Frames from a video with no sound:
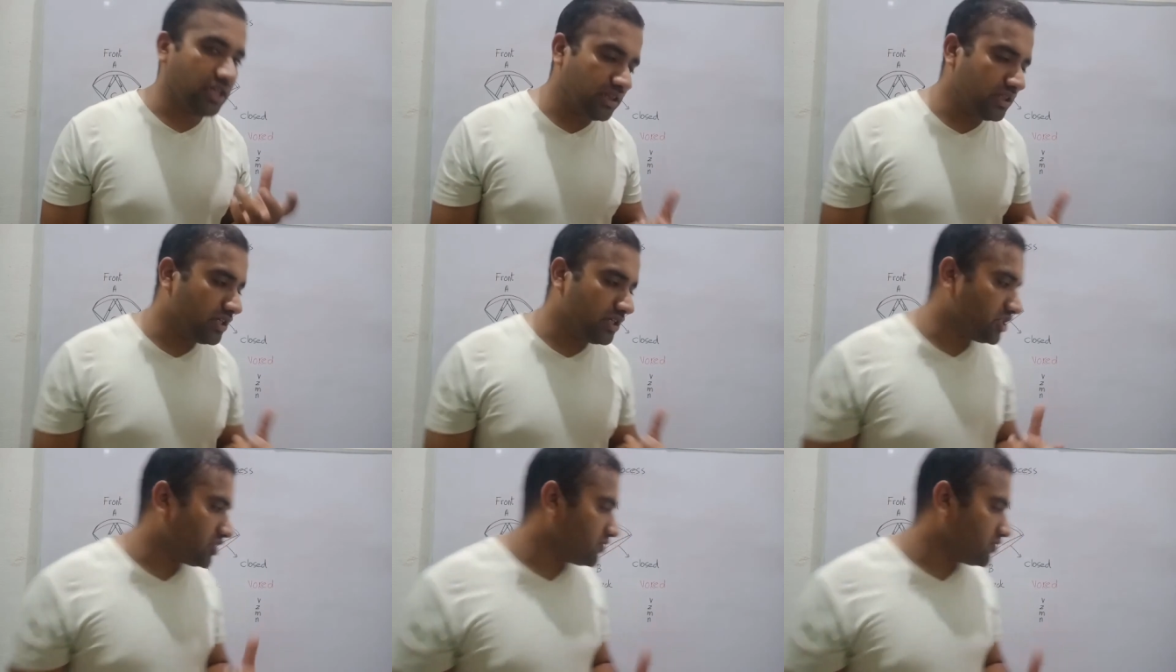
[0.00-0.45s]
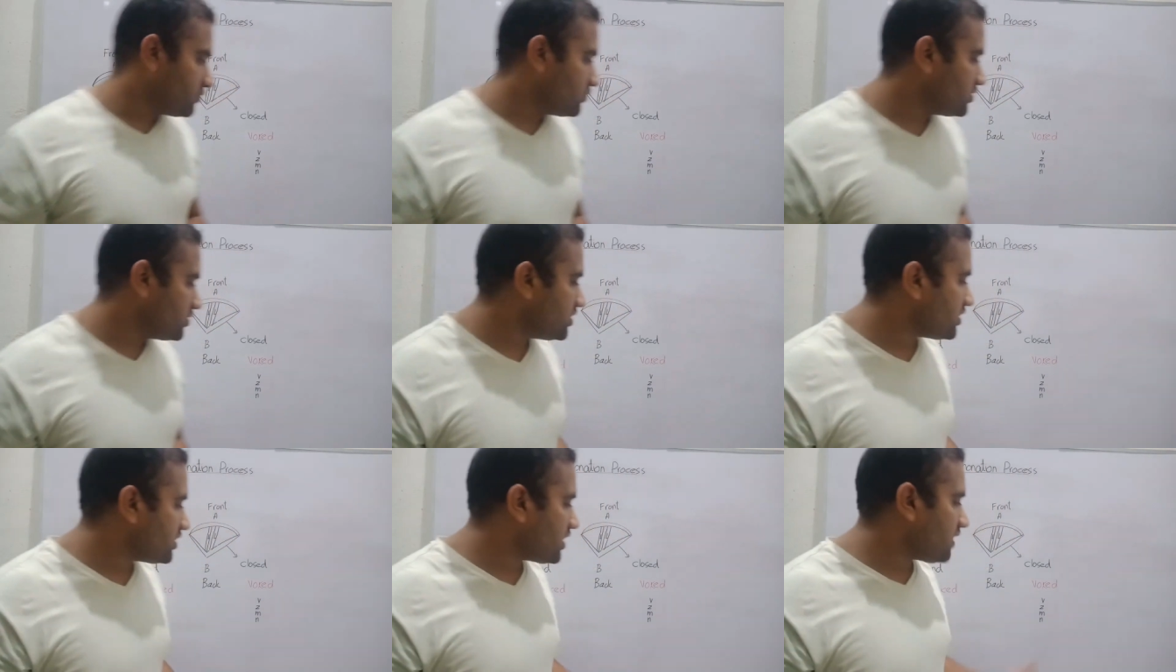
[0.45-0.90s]
English
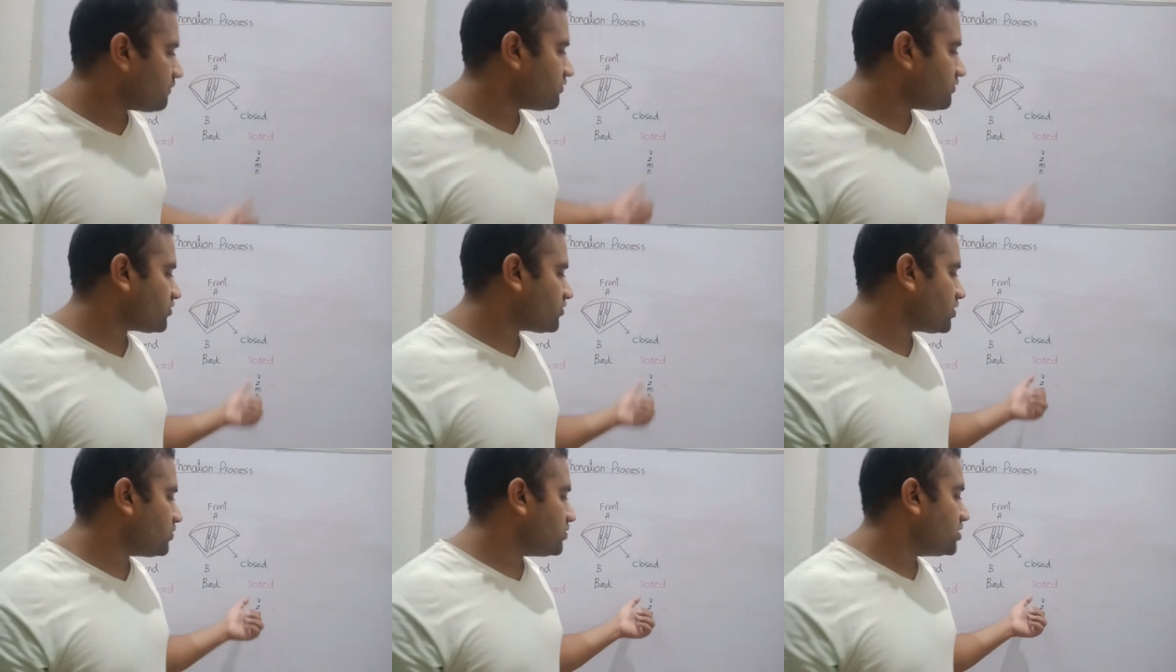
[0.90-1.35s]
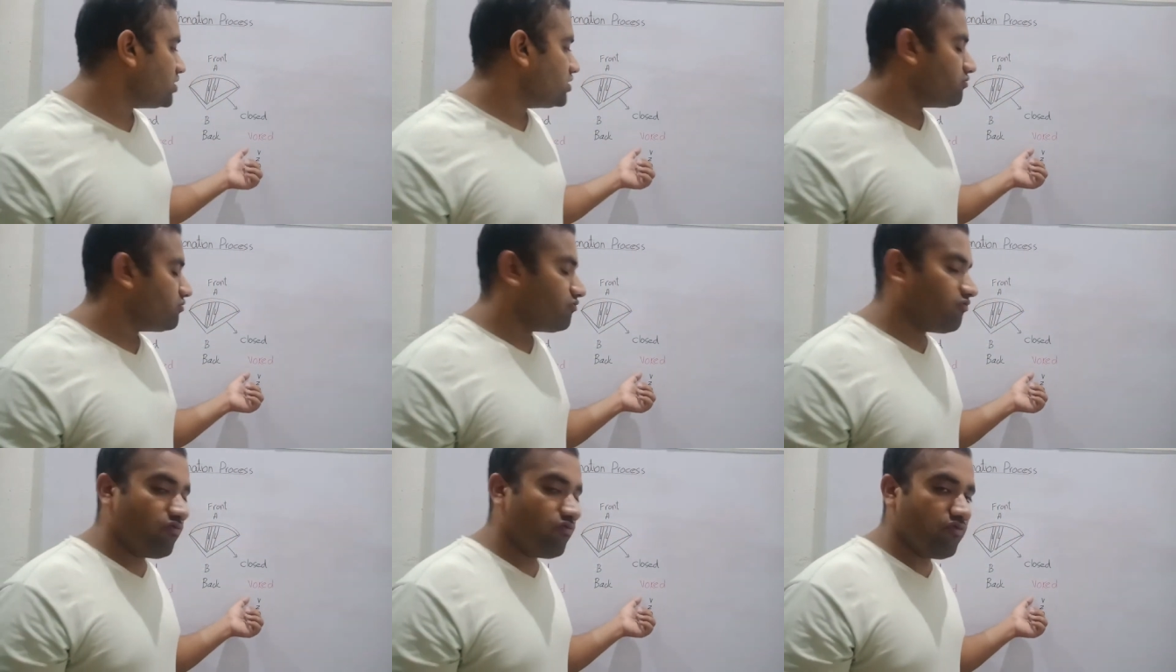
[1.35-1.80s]
we have the sound
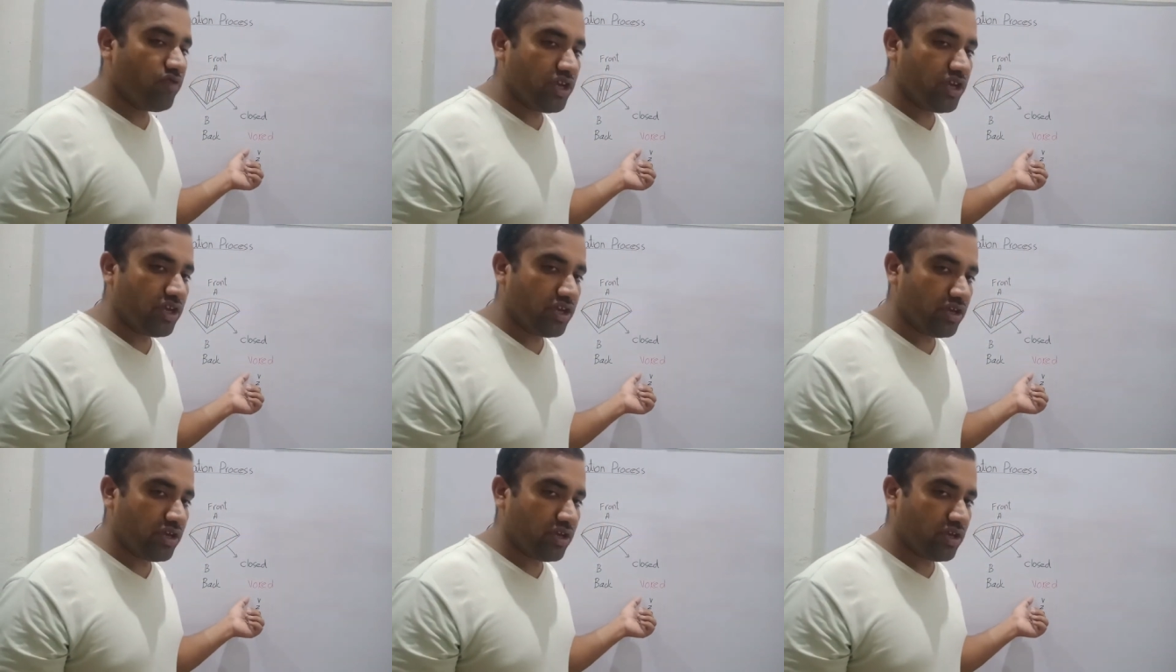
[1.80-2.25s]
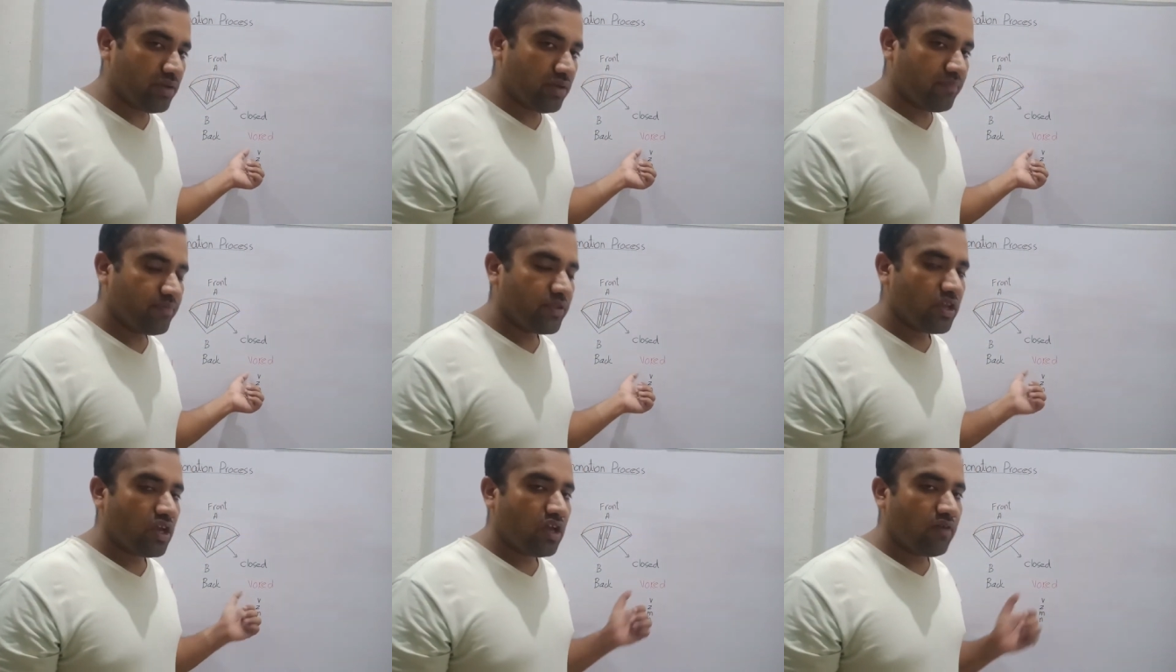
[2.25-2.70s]
V.
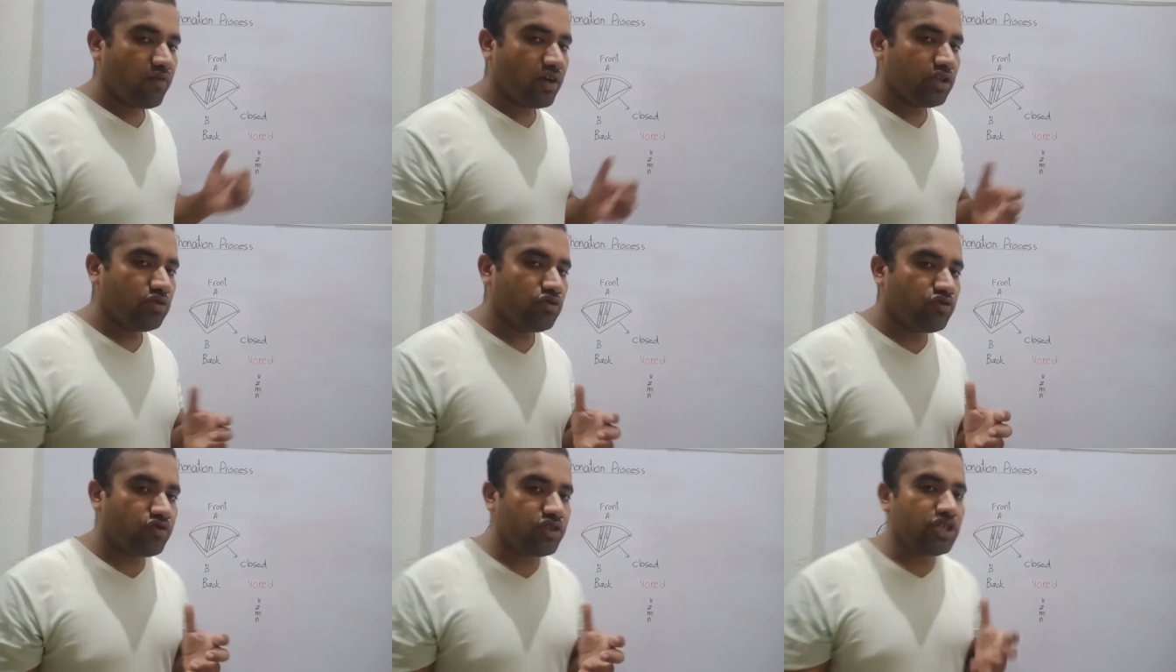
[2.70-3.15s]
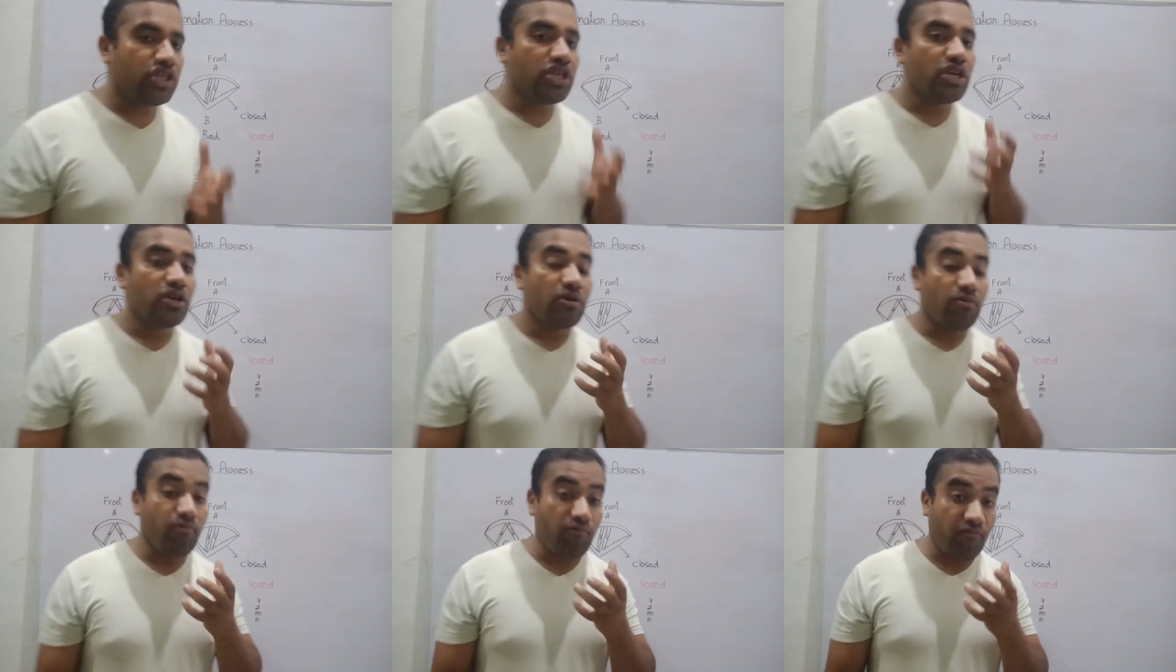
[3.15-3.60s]
When you
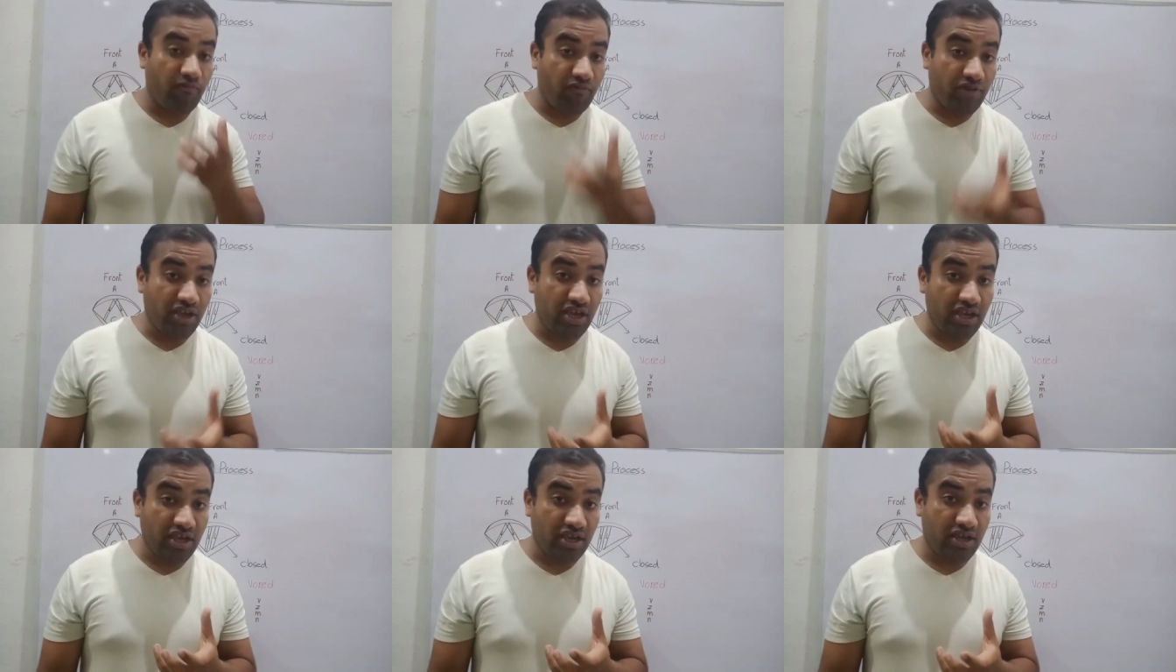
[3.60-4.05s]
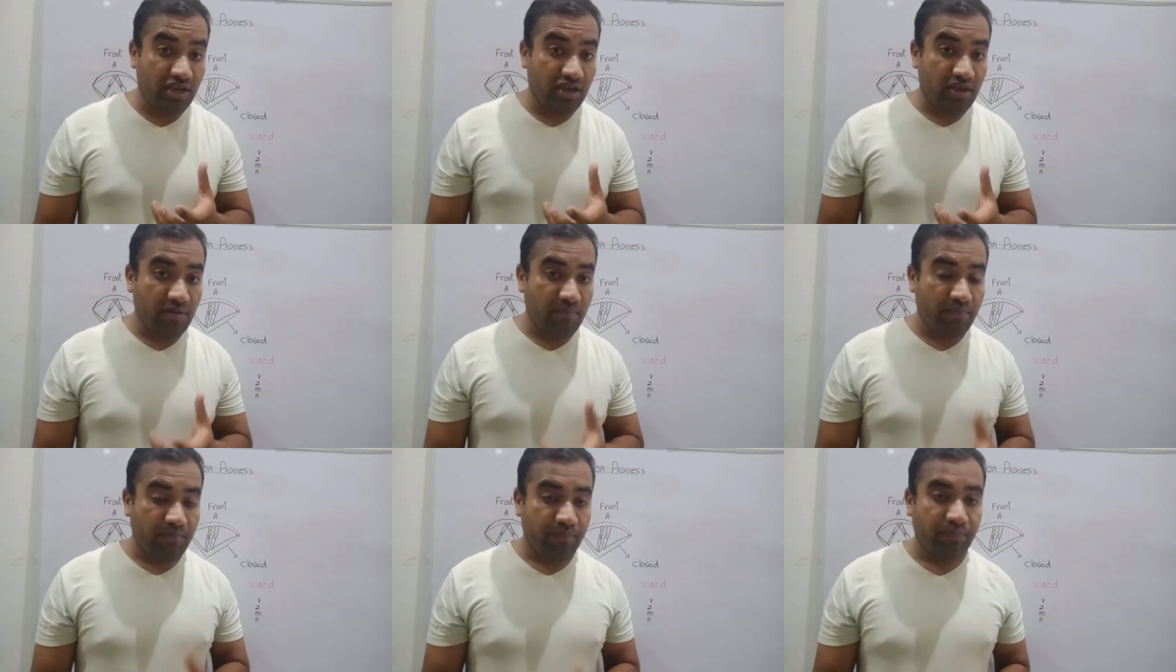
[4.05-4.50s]
see
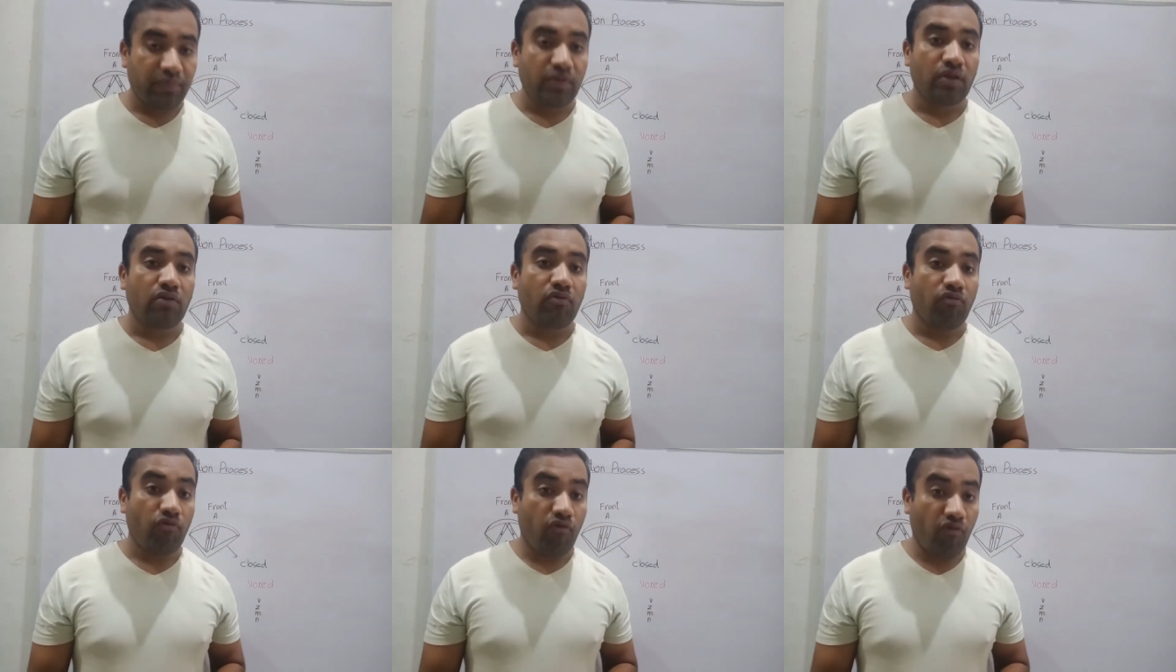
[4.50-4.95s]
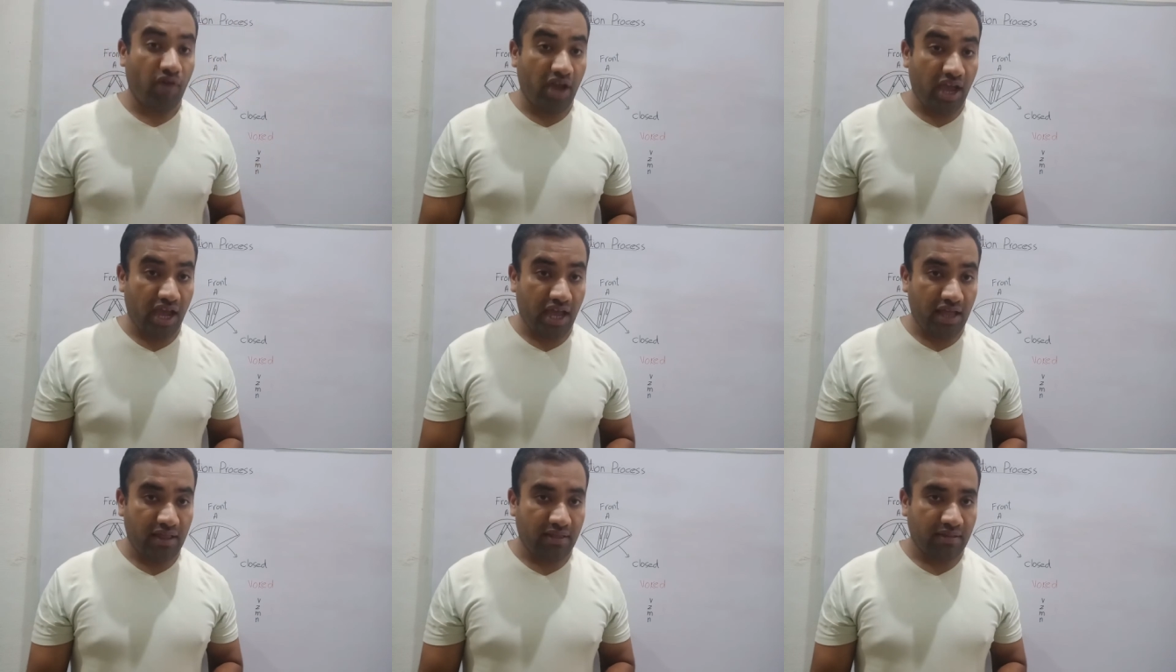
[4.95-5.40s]
V,
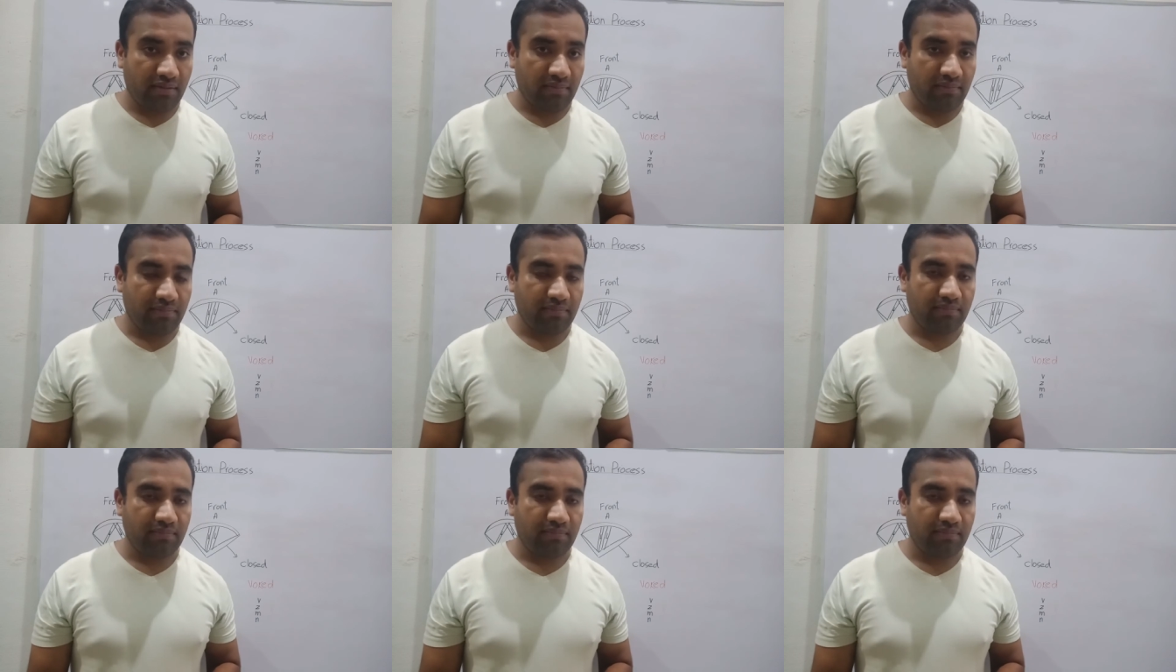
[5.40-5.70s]
when